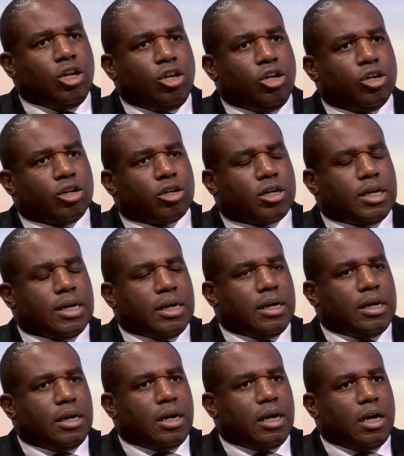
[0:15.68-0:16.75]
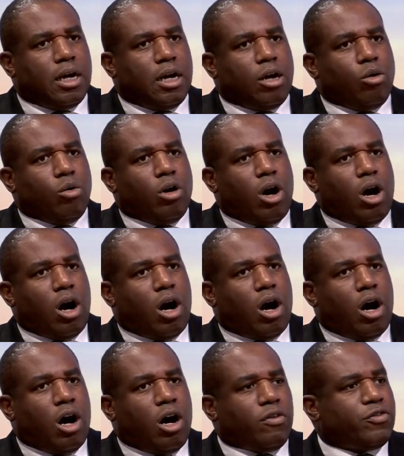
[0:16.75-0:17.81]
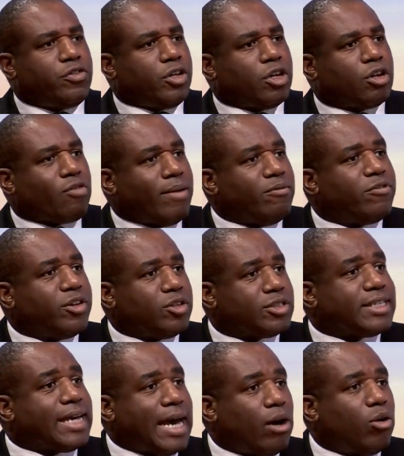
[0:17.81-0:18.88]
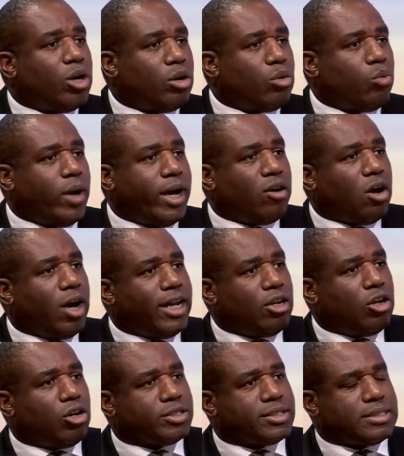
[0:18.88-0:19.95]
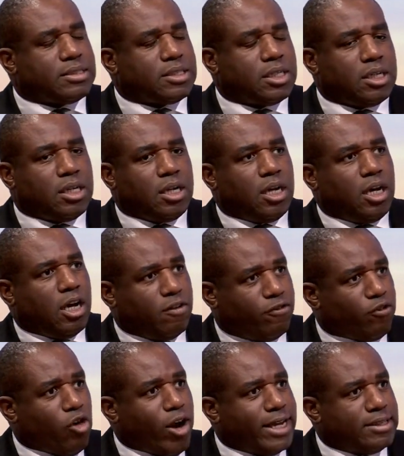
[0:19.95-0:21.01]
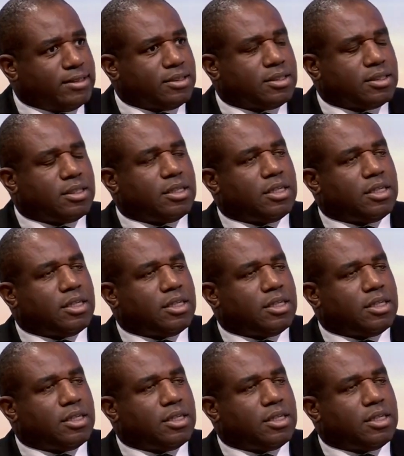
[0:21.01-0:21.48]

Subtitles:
Look, after Grenfell Tower, where I lost a friend,